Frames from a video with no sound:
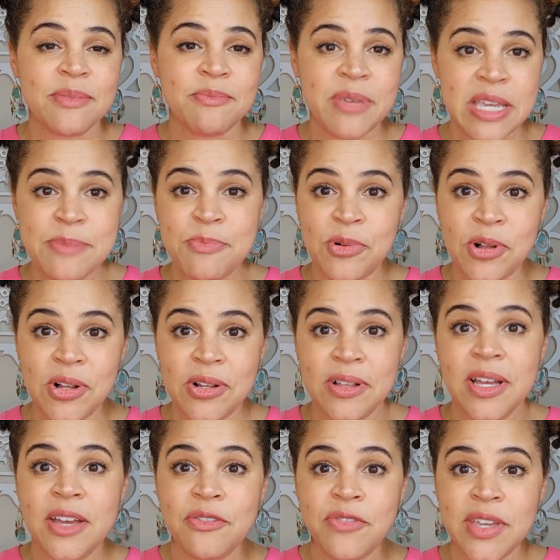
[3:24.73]

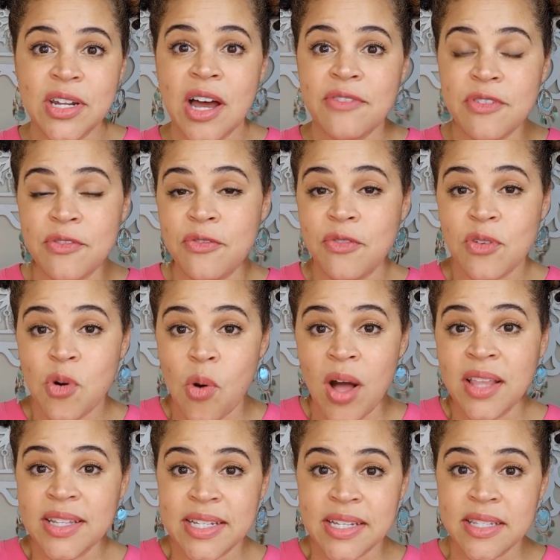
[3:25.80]
people feed off of
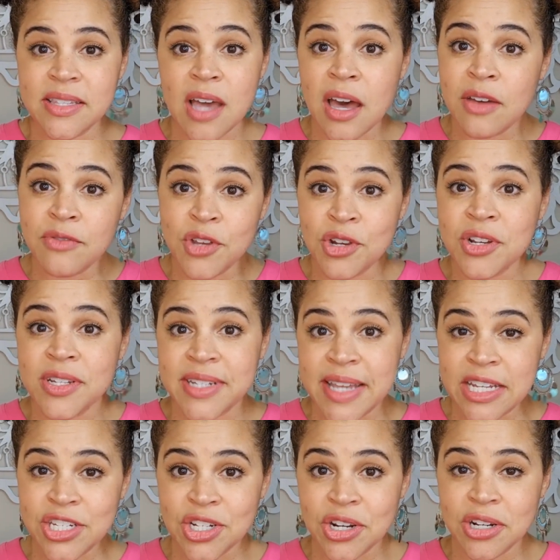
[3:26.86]
qualities of your good
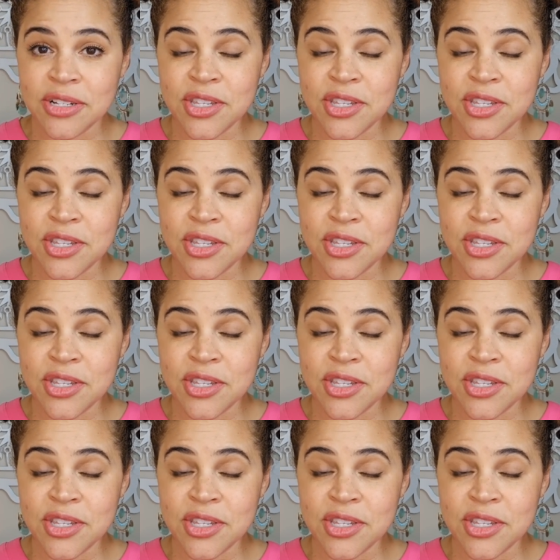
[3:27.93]
nature.